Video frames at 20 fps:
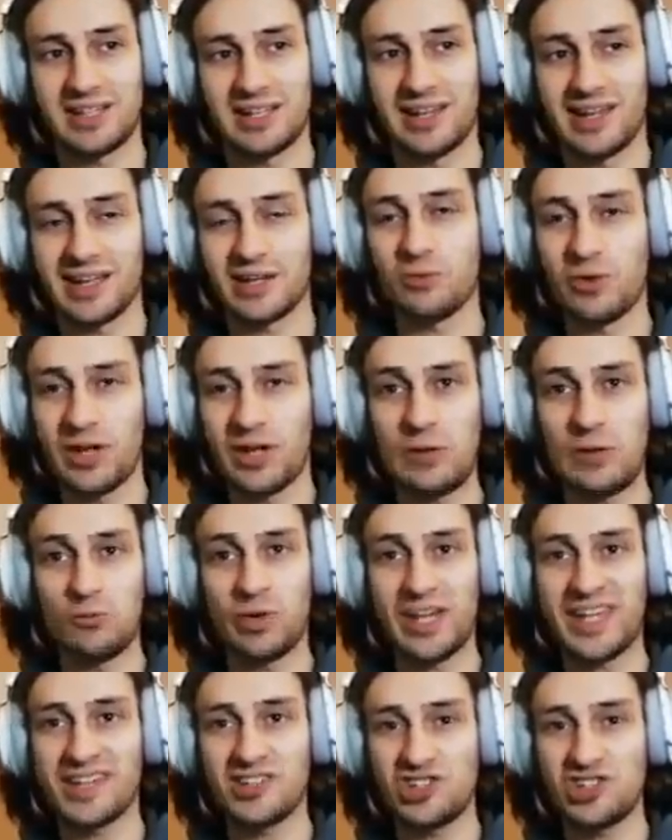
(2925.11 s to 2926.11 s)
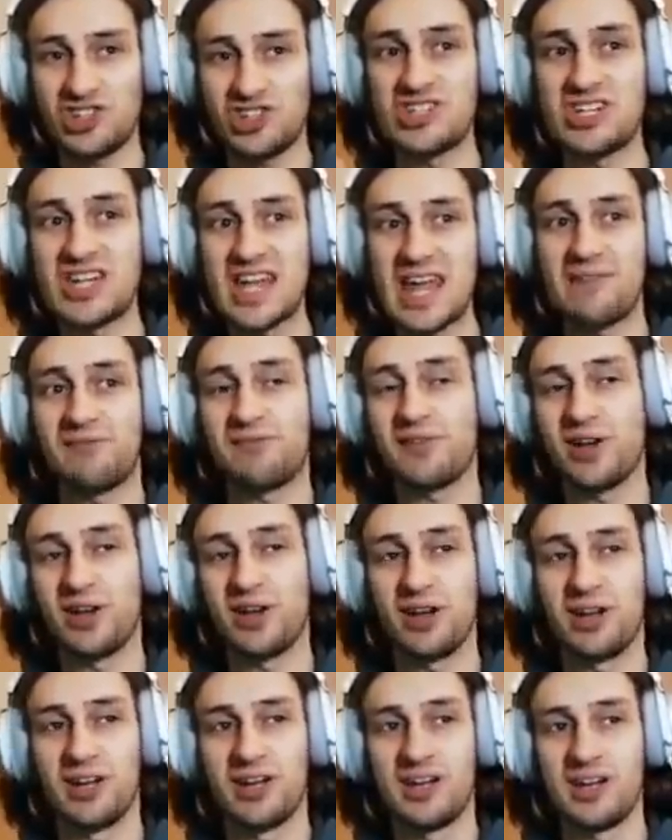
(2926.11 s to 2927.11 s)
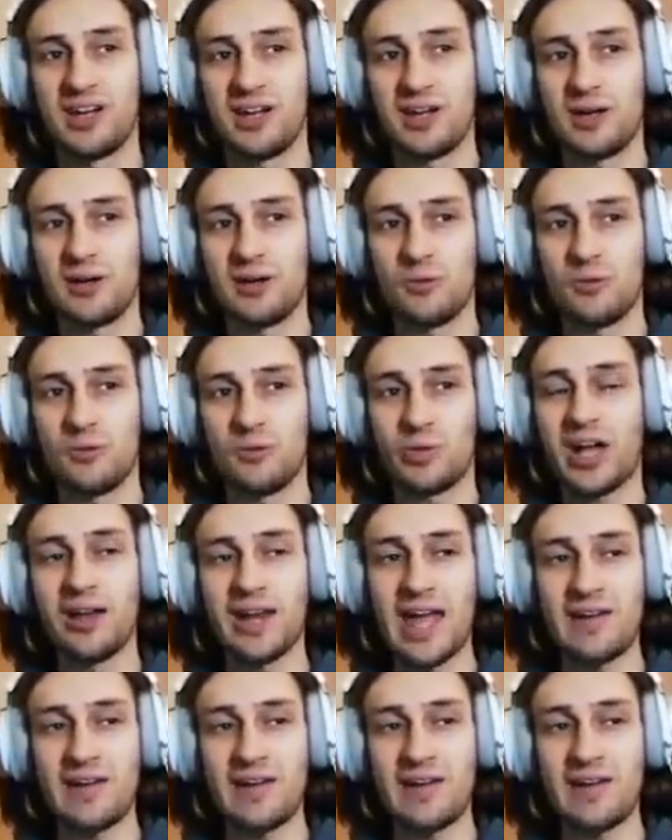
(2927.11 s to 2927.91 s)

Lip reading: Like, we can't